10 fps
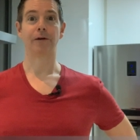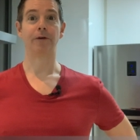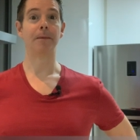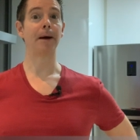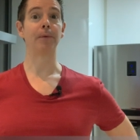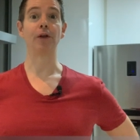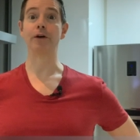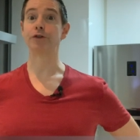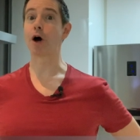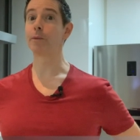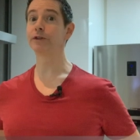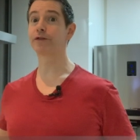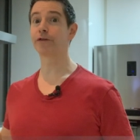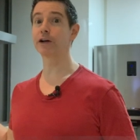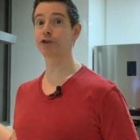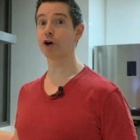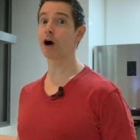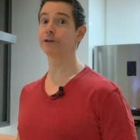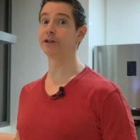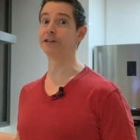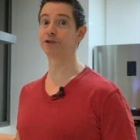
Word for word: Remember, there's always fresh content